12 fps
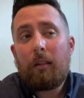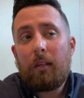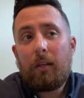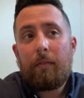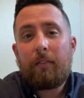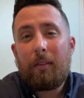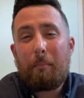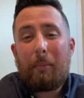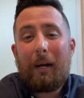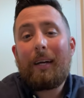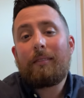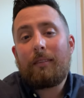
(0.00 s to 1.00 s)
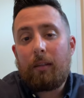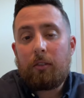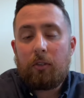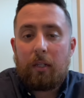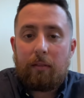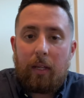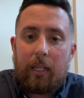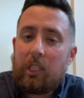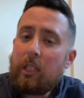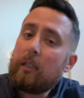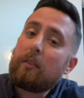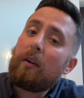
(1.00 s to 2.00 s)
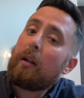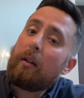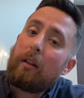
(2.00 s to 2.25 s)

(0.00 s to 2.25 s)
of love to the buy side of the transaction and talking